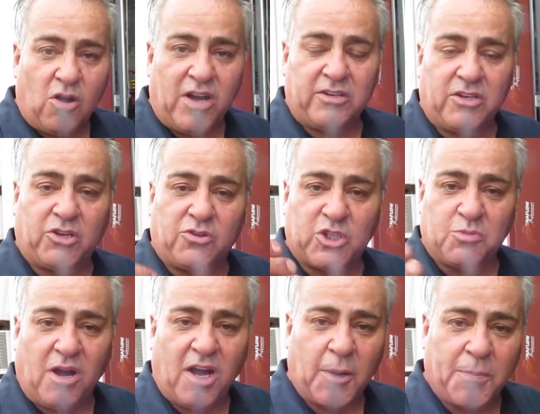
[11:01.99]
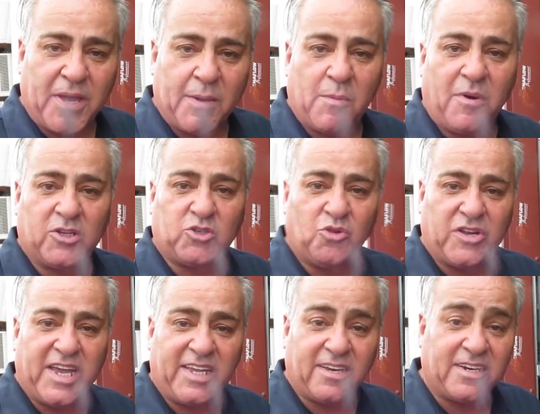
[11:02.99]
and increase my RPM about
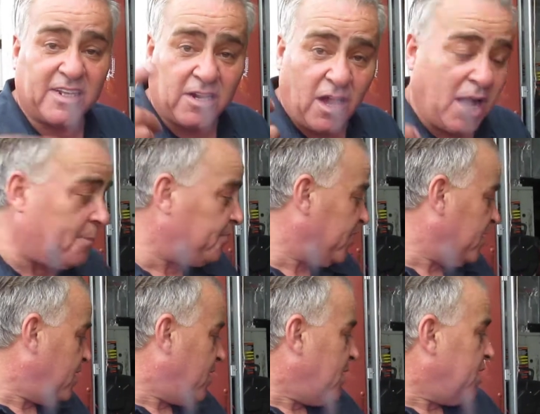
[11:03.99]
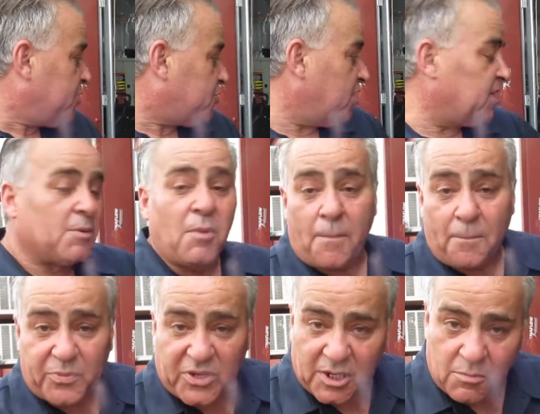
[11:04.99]
2800 and up. Turn them up,
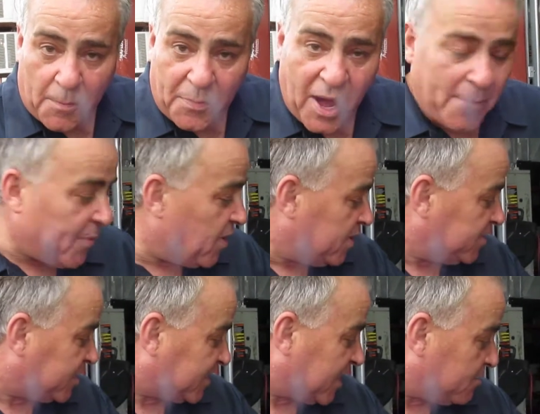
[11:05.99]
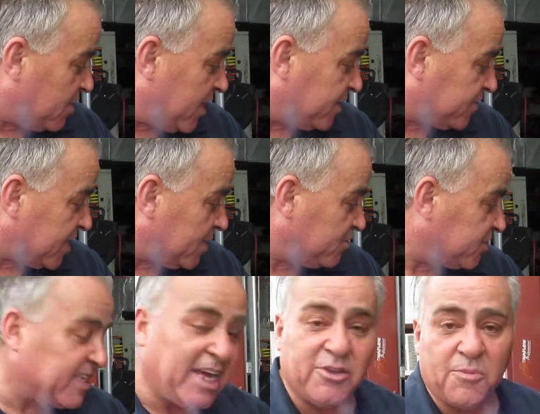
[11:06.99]
turn my pom pom, set my
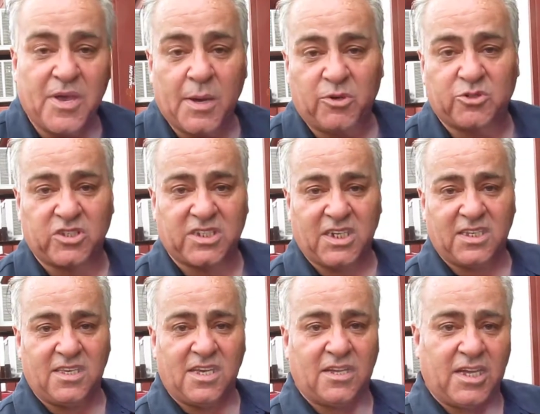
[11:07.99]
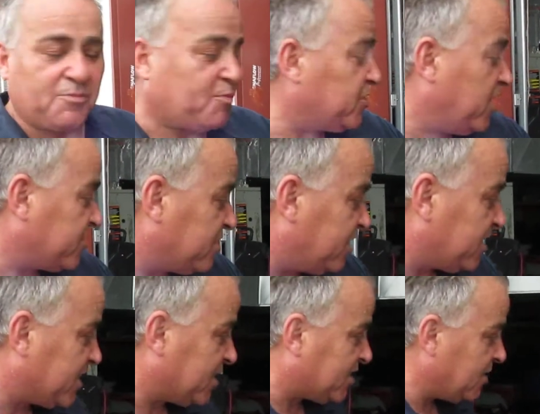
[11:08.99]
thermostat. You'll be able to see the heat production
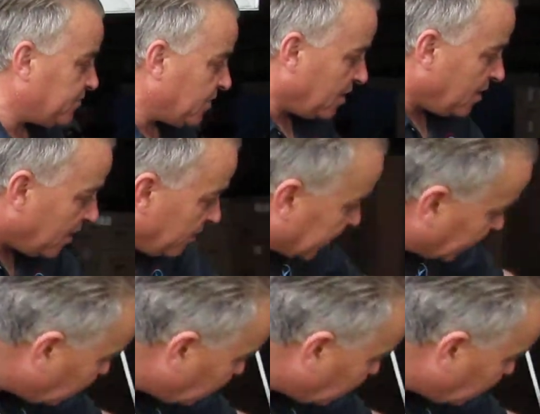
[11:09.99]
system. And